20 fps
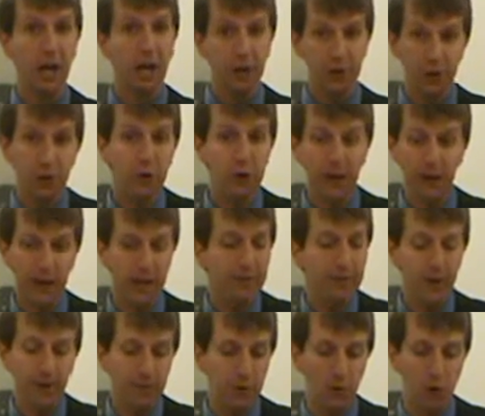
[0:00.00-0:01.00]
you can,
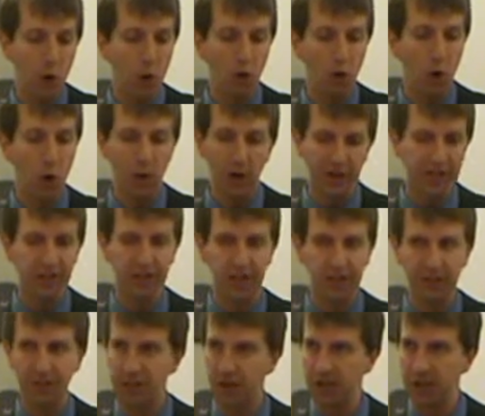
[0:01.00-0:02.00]
even if you don't know what the
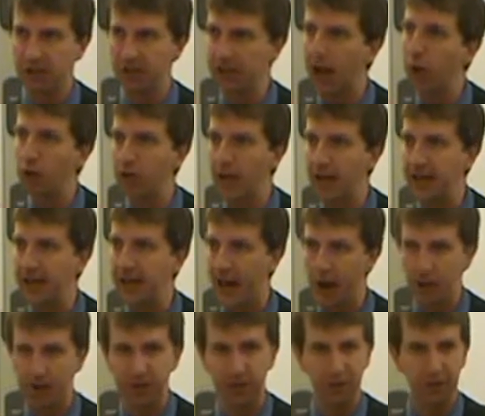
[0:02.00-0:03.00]
sentence is going to sound like,
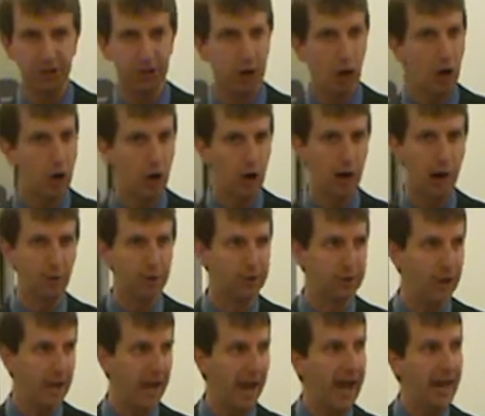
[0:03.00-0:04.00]
how it's going to start, or how it's
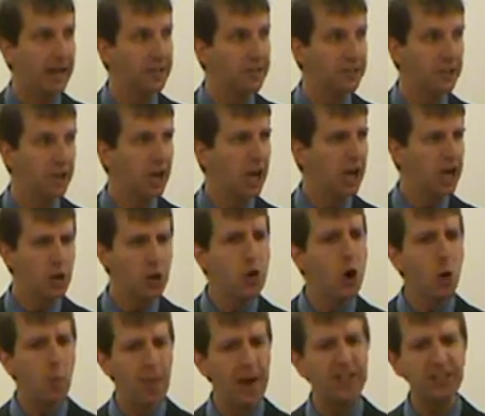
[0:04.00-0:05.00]
going to end, you
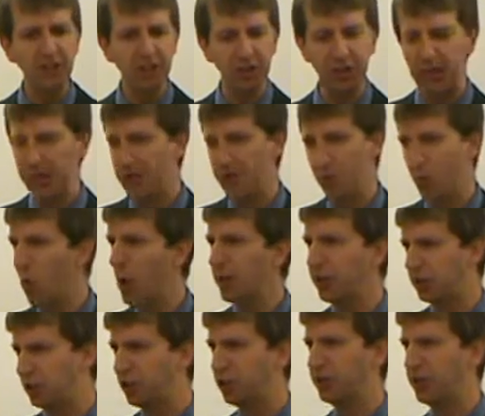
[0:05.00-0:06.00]
know basically what
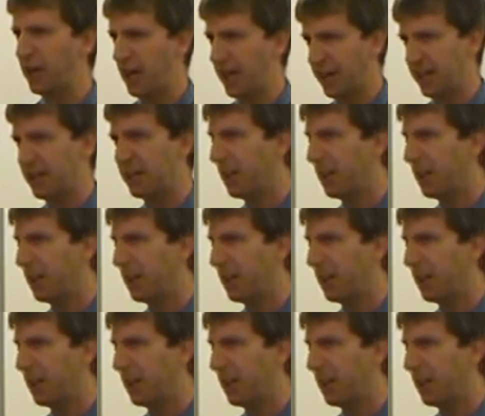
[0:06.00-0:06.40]
it should say.